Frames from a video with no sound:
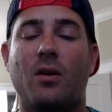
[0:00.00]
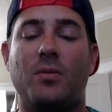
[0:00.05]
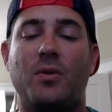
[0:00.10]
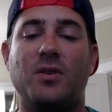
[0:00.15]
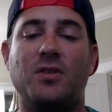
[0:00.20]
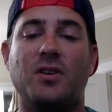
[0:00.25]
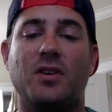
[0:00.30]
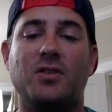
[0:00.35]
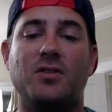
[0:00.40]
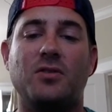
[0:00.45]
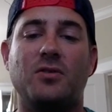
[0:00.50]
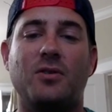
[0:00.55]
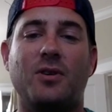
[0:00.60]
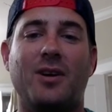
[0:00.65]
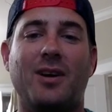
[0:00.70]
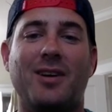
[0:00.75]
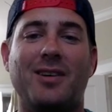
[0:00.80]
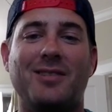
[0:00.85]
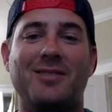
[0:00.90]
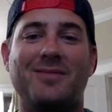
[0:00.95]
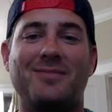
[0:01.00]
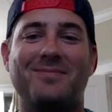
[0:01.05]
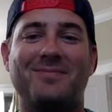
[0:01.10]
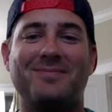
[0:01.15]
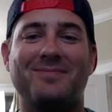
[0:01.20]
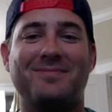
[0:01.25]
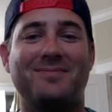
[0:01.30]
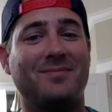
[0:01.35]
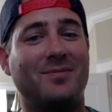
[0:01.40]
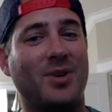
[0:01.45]
Be in touch soon, guys.
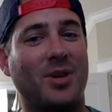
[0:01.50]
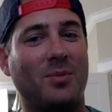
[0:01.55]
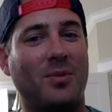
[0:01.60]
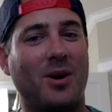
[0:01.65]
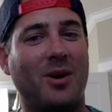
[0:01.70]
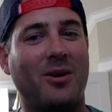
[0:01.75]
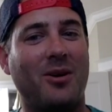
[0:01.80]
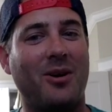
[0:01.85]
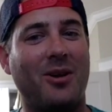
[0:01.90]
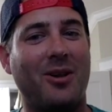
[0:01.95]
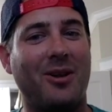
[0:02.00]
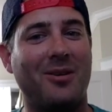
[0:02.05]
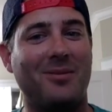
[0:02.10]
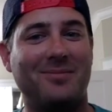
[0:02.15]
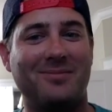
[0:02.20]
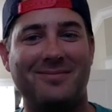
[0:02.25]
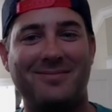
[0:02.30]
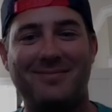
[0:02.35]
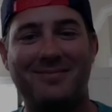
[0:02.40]
Pick my call up.